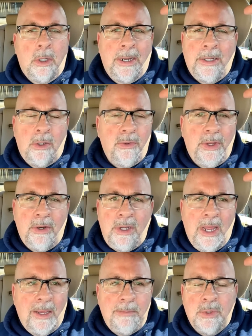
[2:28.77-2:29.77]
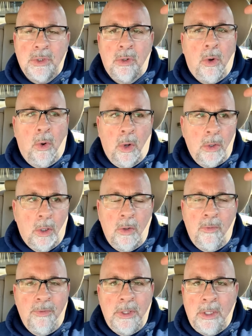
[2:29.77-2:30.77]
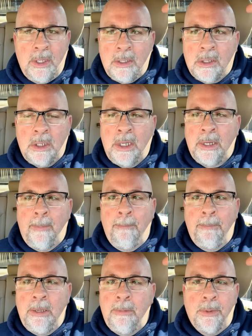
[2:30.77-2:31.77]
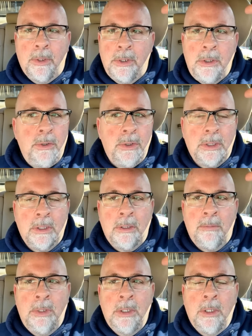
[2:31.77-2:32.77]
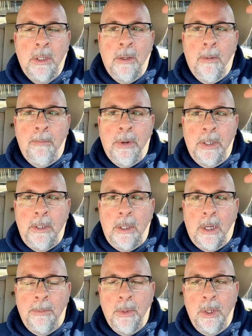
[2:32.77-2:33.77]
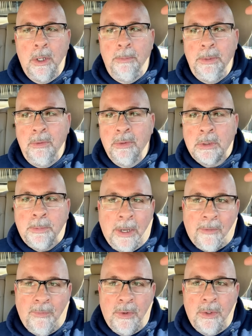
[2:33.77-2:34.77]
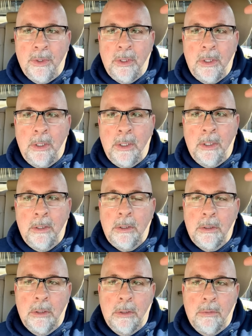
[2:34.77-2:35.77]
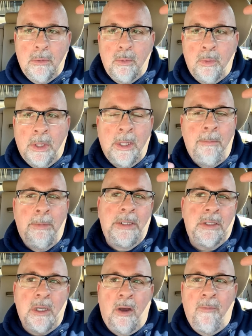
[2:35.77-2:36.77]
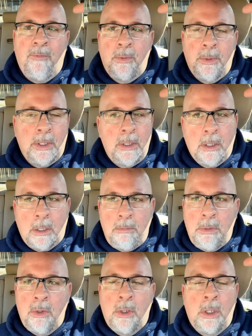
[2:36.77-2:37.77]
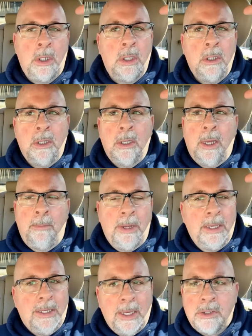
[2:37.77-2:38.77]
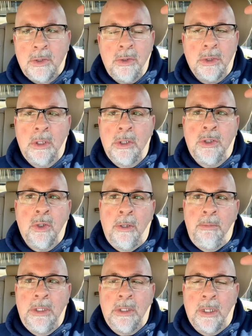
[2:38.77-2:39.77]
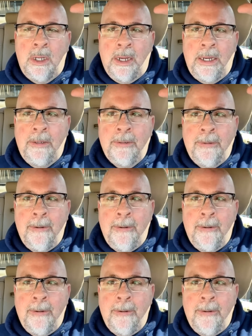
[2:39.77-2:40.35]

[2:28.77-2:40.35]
I know their names are all over the internet and people are using them, but I'm going to be respectful within myself and within the community. And my guest who's going to join me tonight